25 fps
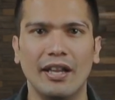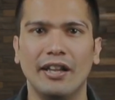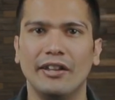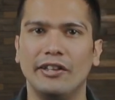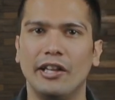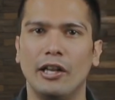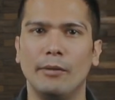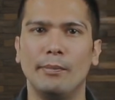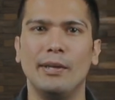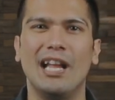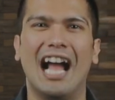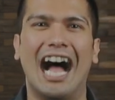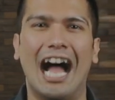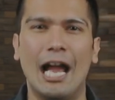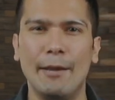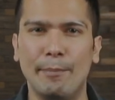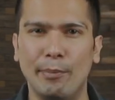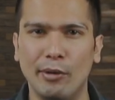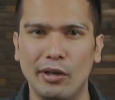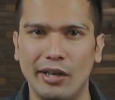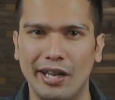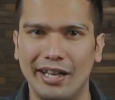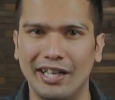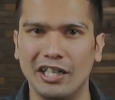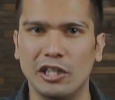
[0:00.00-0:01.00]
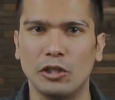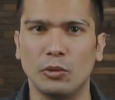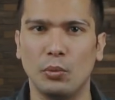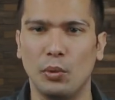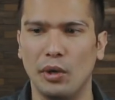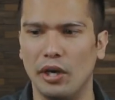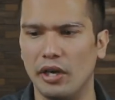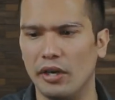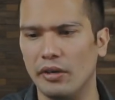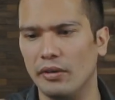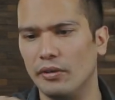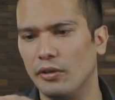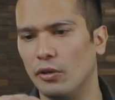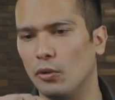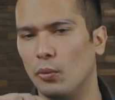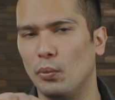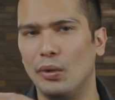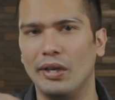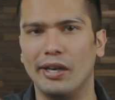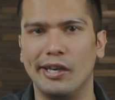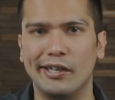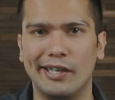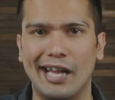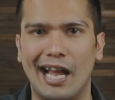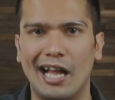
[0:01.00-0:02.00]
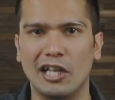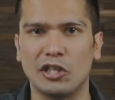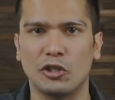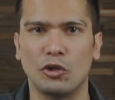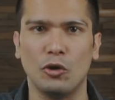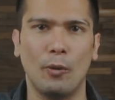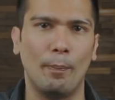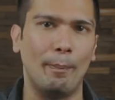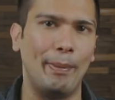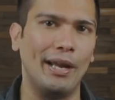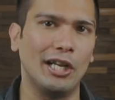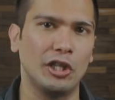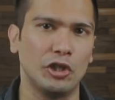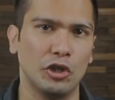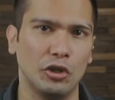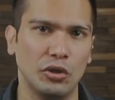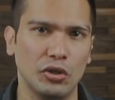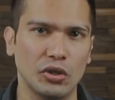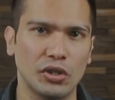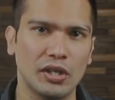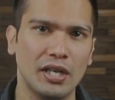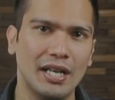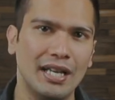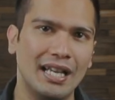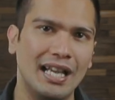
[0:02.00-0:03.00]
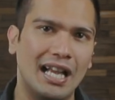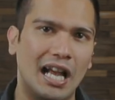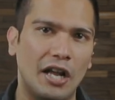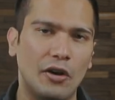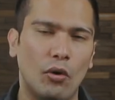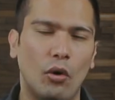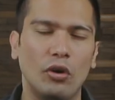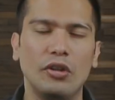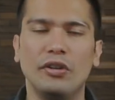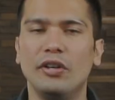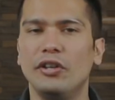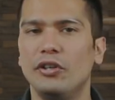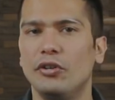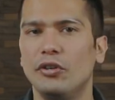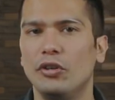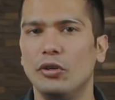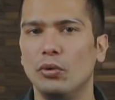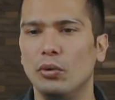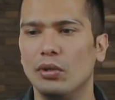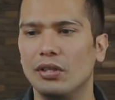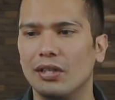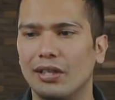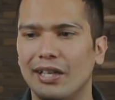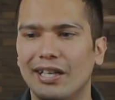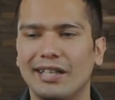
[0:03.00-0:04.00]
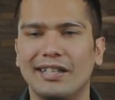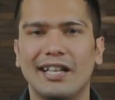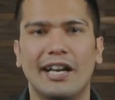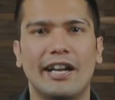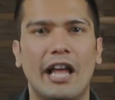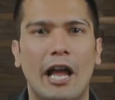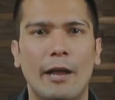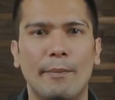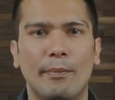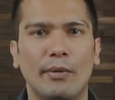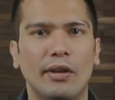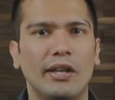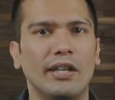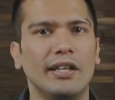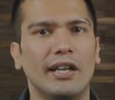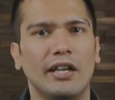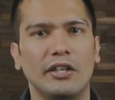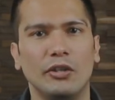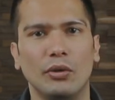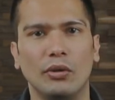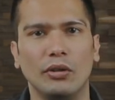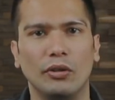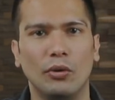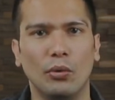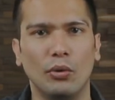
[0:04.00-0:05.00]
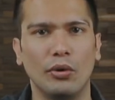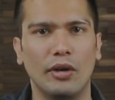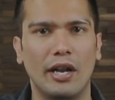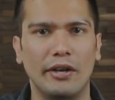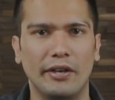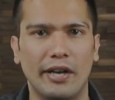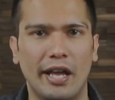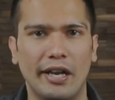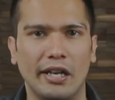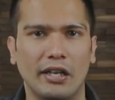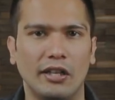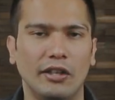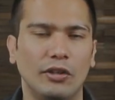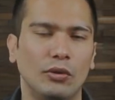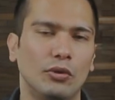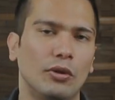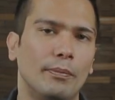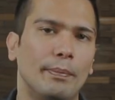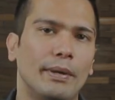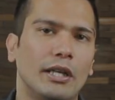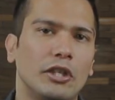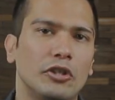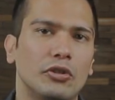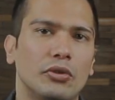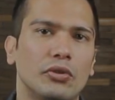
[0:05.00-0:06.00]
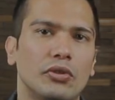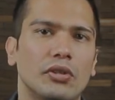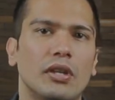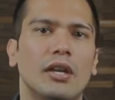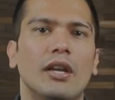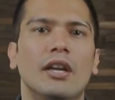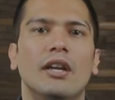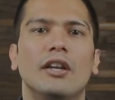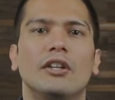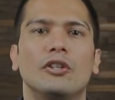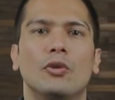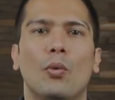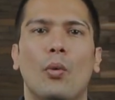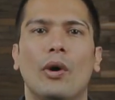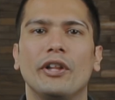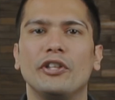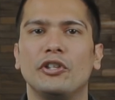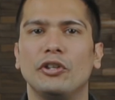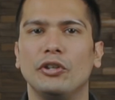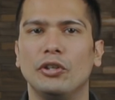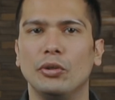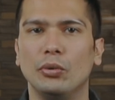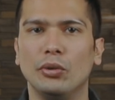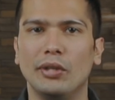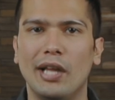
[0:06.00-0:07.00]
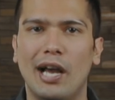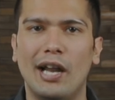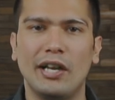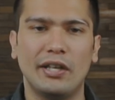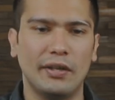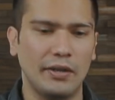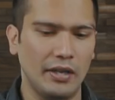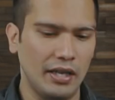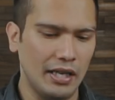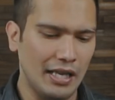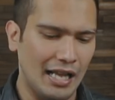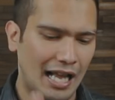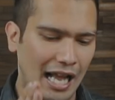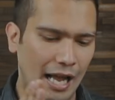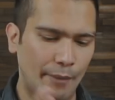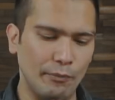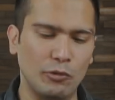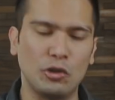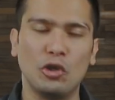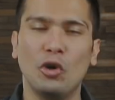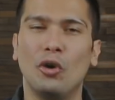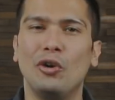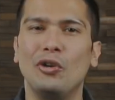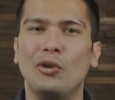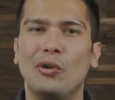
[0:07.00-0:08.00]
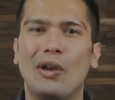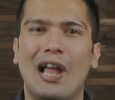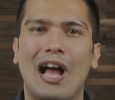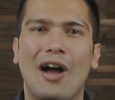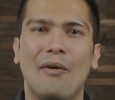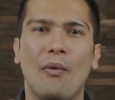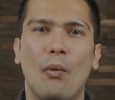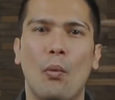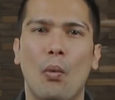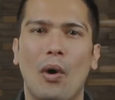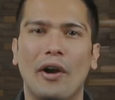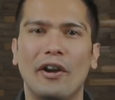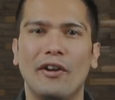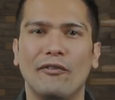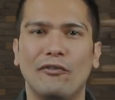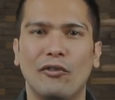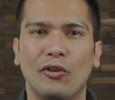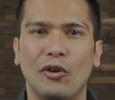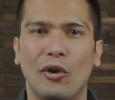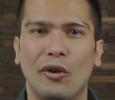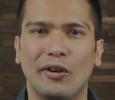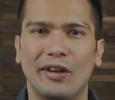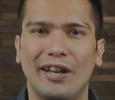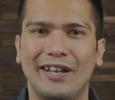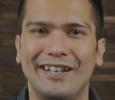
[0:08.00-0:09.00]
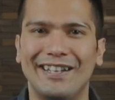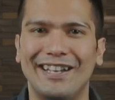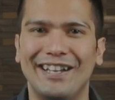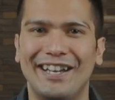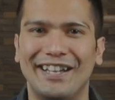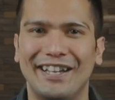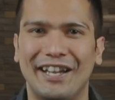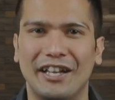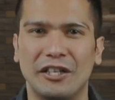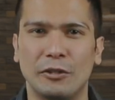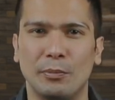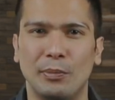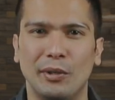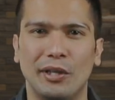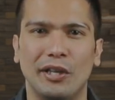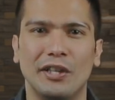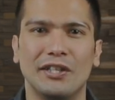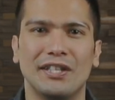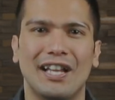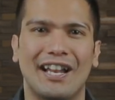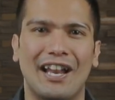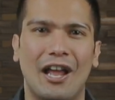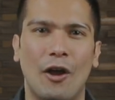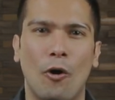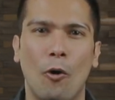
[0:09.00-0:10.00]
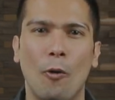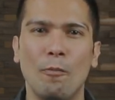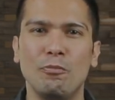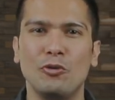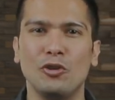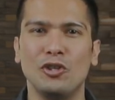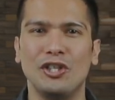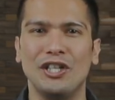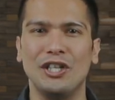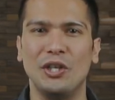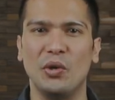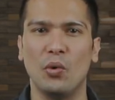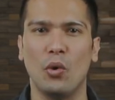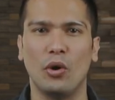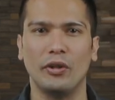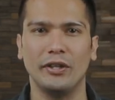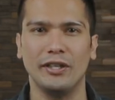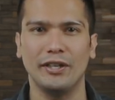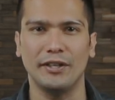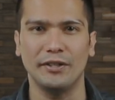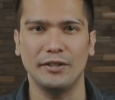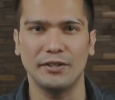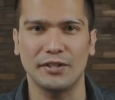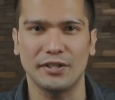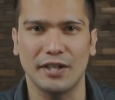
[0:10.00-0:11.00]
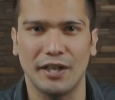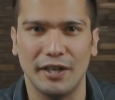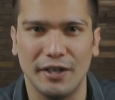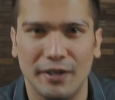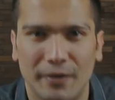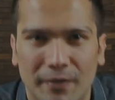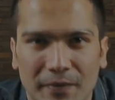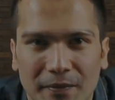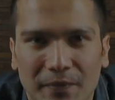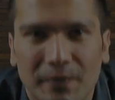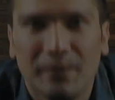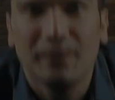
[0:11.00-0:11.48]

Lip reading: There'll be hyperlinks where we'll attach your pictures, and all you need to do is click that hyperlink and you'll go directly to the pictures. So once you do that, I'm sure you'll have a wonderful online dating experience, and I hope to see you on the other side.